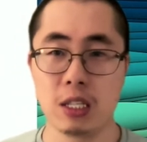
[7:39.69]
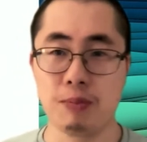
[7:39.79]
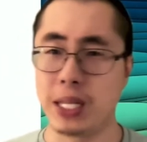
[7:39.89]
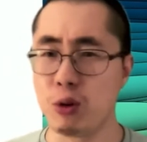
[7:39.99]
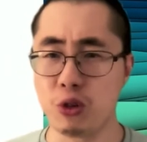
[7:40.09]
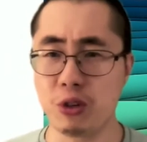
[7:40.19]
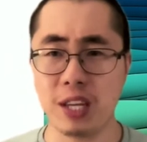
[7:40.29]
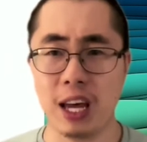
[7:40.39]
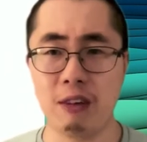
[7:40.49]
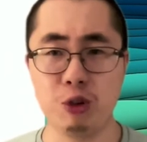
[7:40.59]
Many users
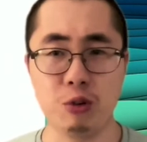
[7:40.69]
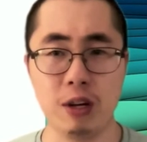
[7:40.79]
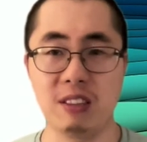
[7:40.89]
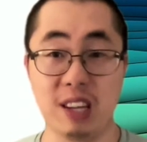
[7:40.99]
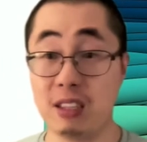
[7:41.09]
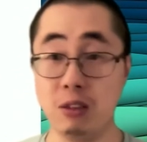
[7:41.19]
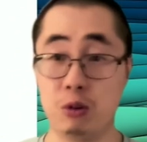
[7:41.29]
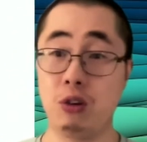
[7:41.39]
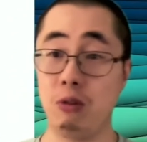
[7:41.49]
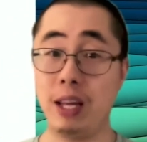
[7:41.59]
have a dozen
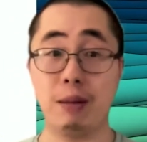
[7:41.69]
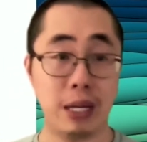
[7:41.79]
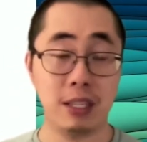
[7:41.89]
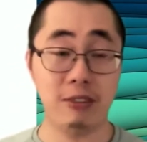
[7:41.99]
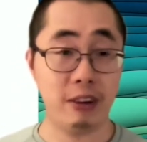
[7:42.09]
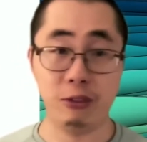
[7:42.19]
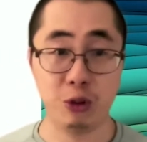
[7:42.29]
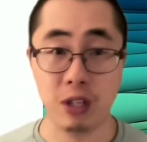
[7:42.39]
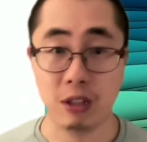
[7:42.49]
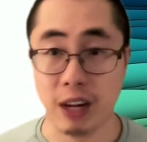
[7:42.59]
or so, like myself, have
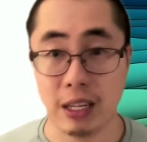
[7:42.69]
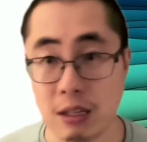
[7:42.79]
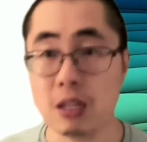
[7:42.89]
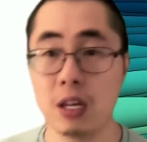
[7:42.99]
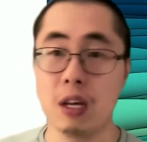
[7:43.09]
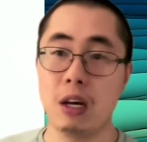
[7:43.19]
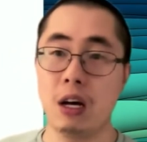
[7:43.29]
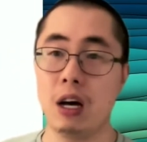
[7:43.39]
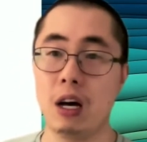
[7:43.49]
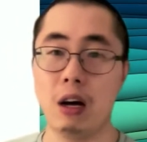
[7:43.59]
30 devices
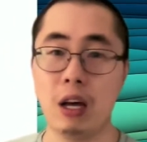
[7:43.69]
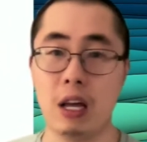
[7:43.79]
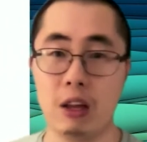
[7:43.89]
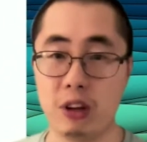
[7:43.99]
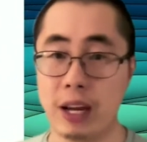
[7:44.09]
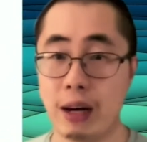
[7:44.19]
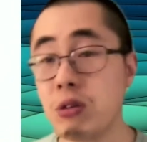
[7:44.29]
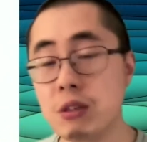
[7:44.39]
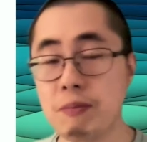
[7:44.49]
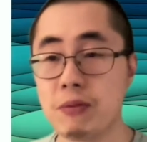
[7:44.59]
in their
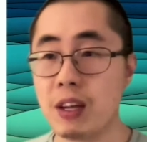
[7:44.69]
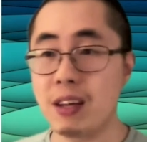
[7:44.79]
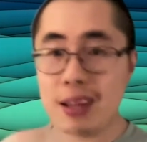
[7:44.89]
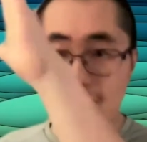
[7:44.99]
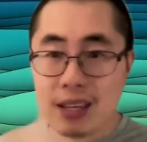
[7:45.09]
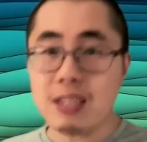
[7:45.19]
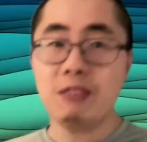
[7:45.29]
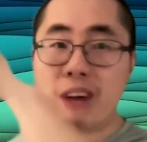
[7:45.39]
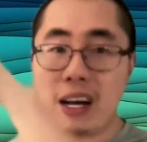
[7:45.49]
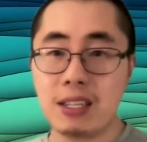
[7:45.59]
house. These
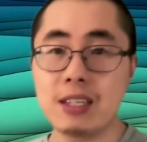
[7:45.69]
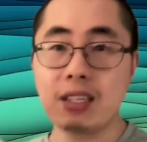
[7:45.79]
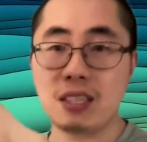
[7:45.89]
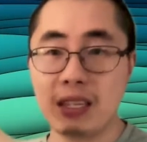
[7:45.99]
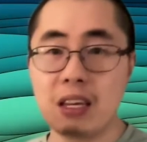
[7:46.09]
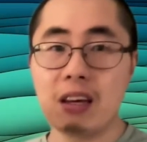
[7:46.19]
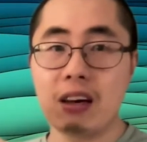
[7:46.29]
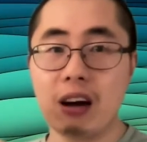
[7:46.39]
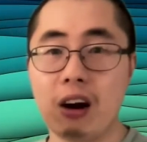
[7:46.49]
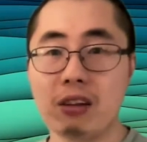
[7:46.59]
devices
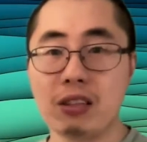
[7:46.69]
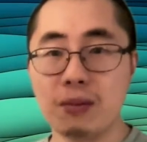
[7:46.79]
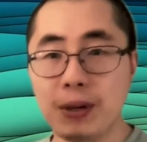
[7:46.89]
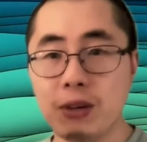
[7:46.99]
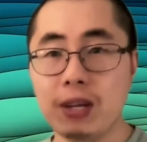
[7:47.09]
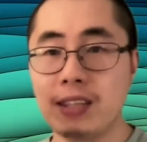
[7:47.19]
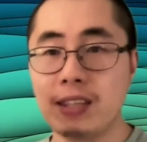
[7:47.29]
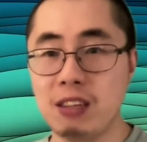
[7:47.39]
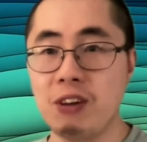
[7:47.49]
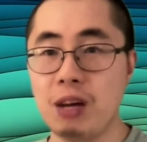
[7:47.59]
are typically
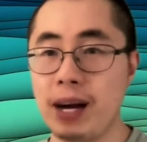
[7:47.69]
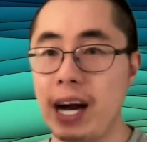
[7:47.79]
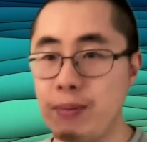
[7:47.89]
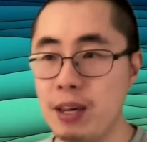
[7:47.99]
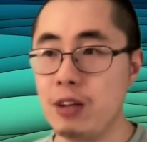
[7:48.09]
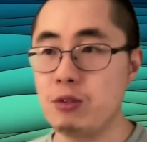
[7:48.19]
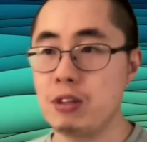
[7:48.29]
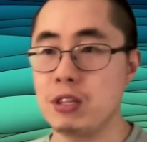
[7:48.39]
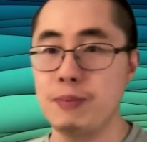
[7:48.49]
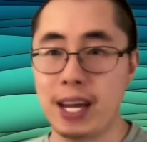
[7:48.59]
identified by IP
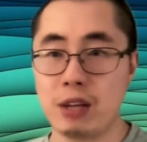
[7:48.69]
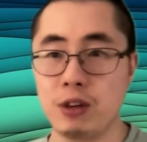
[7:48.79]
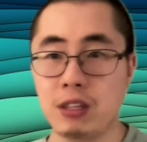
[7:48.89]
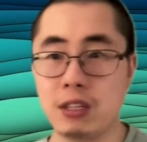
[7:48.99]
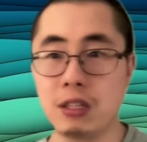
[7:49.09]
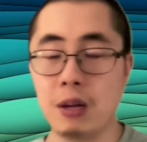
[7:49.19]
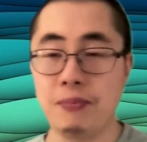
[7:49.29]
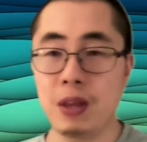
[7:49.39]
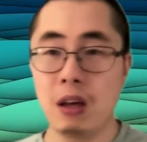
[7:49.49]
addresses, MAC addresses.